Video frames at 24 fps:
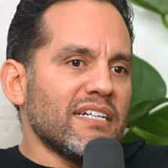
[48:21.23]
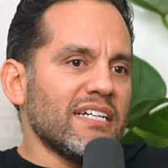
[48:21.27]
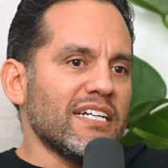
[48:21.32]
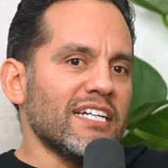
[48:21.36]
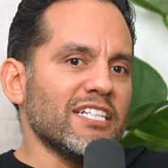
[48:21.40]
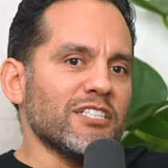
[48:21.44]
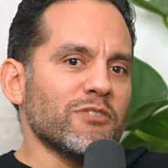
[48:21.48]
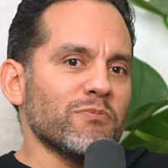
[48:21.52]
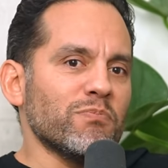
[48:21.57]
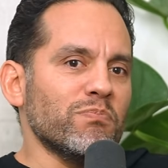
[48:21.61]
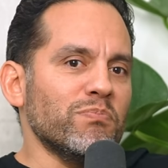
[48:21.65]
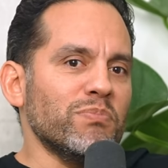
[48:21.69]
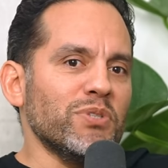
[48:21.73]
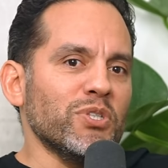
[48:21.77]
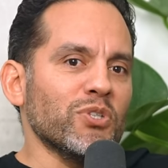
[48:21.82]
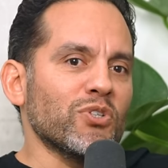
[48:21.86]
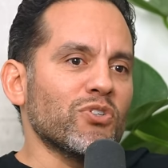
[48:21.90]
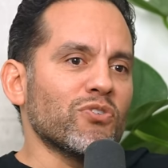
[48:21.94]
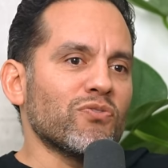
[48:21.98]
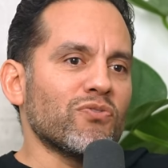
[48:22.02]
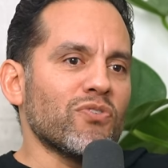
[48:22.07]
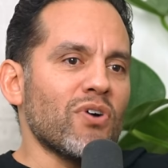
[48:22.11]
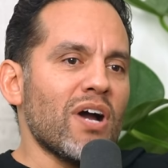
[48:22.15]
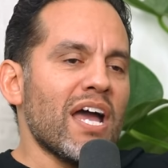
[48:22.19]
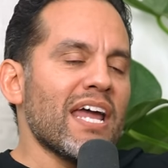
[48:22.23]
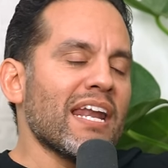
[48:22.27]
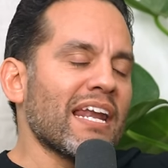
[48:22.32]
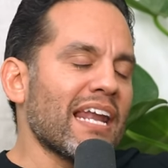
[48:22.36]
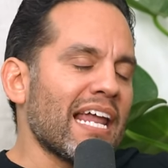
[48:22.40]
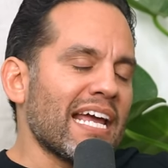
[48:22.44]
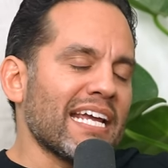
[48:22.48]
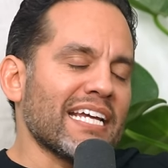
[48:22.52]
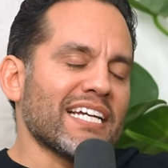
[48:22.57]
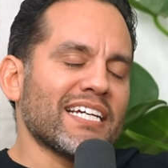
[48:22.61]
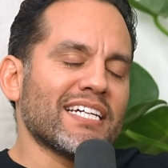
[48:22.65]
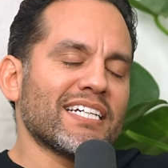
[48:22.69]
it's beautiful and
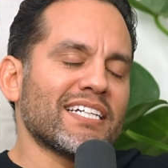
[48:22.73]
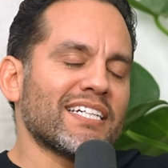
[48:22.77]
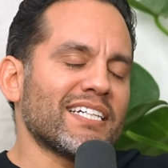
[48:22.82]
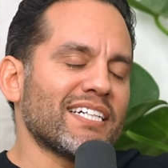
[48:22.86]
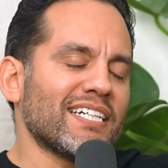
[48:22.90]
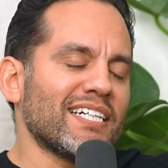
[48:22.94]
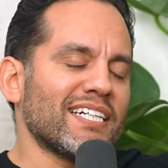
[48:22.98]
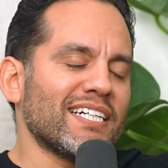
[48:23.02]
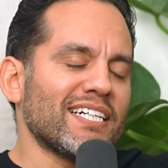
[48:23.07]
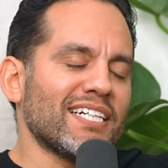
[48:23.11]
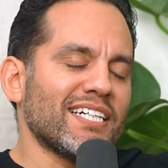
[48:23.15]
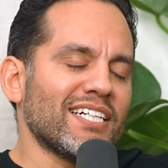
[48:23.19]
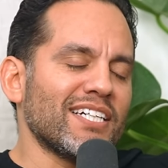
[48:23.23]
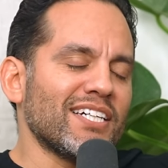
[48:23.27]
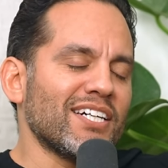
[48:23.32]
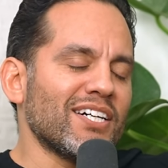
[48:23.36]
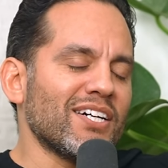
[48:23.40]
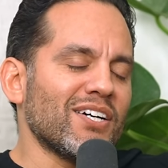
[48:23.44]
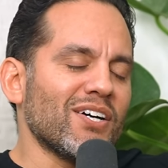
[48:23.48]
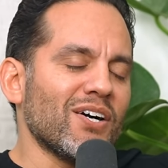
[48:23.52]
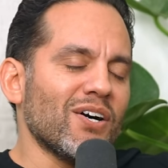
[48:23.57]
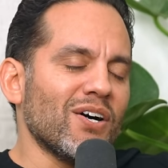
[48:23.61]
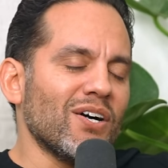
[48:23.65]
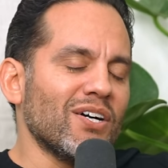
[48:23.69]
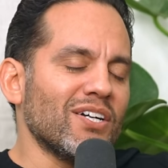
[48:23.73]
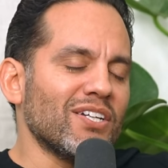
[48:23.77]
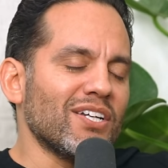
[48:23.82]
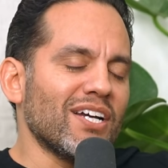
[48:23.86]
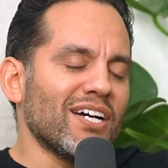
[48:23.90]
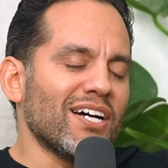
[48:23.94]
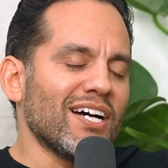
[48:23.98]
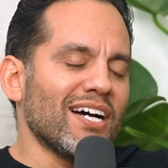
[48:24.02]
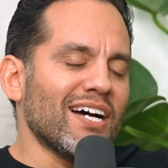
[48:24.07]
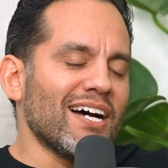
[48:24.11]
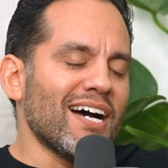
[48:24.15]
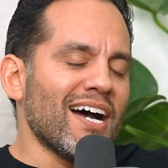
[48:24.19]
like
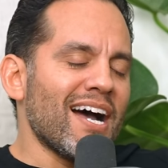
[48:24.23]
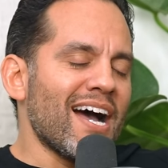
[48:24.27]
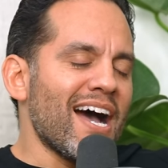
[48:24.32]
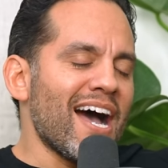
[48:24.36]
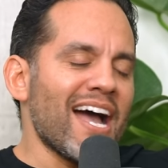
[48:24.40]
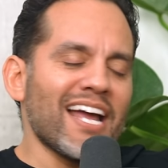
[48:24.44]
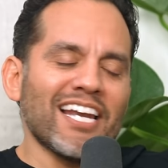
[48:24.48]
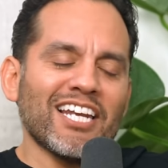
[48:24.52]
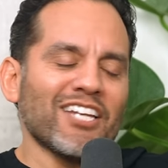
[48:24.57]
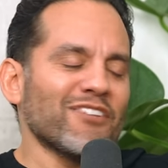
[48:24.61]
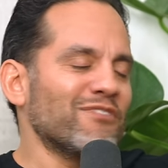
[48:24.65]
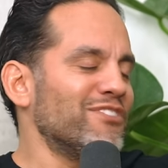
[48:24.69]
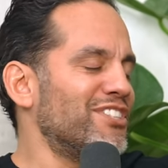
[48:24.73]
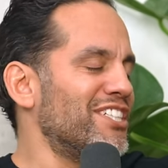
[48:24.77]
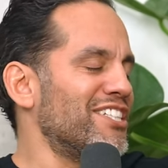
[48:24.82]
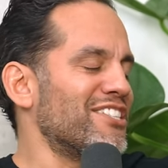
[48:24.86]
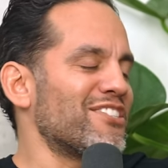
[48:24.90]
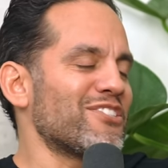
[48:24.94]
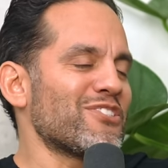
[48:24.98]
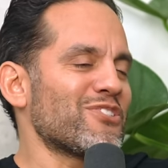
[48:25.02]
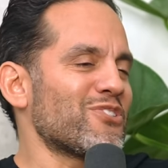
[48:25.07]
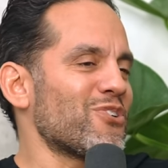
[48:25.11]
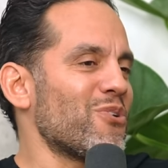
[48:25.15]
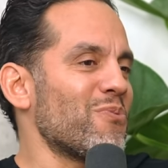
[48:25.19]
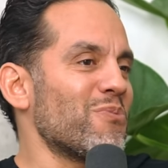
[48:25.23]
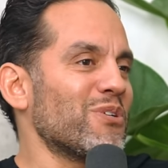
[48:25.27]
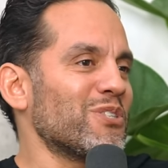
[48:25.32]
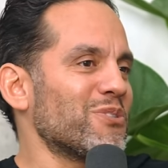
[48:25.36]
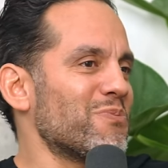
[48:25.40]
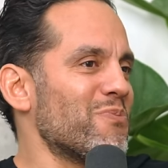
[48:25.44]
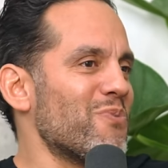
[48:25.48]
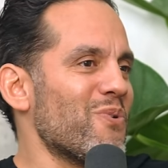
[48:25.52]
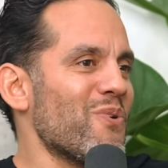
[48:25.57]
I, I love jesus so much